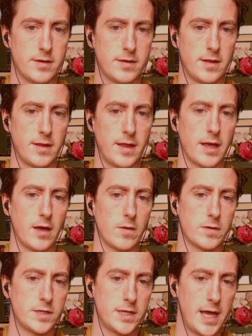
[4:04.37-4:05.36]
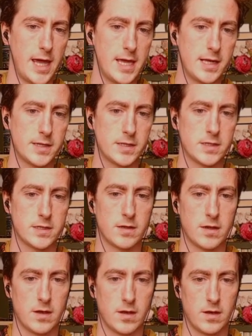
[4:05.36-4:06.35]
then they can go takes,
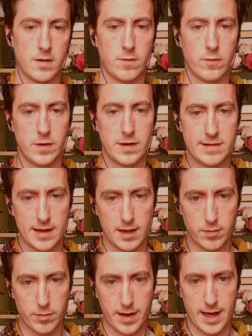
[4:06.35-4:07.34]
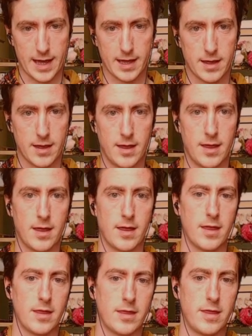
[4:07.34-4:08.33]
we take back,
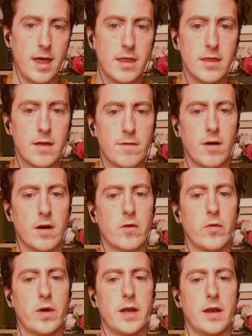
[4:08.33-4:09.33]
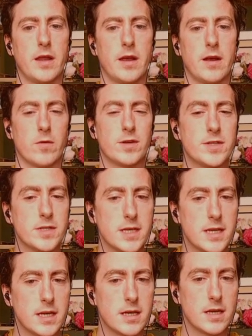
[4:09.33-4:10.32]
then they've got queen in here, which is,
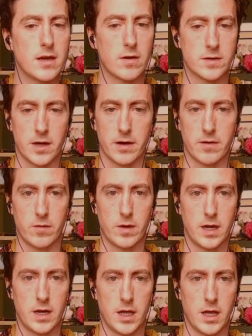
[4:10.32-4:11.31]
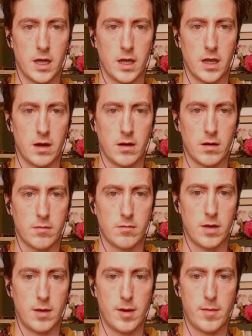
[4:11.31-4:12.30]
oh sorry, queen in
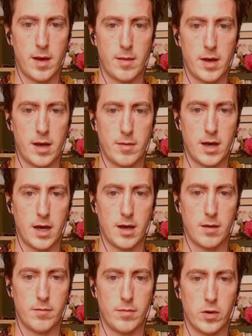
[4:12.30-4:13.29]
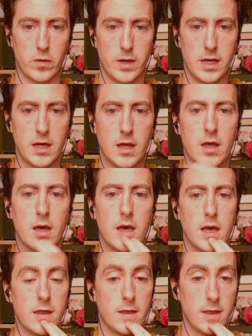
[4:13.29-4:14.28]
buoy
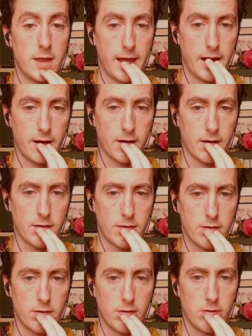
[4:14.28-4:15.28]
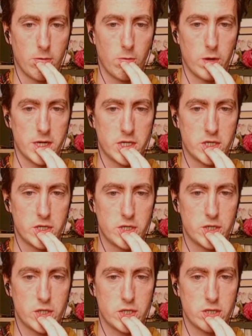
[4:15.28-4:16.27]
in there,
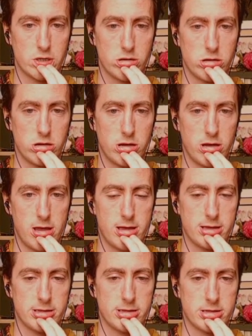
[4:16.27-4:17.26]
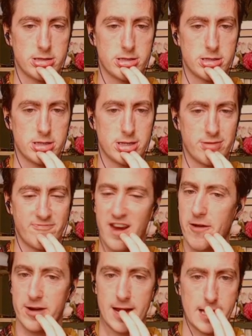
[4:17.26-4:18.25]
which is
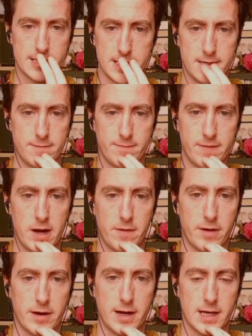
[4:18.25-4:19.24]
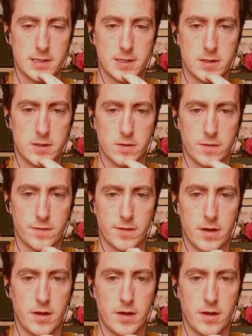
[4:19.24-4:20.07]
very nasty, very, very nasty stuff,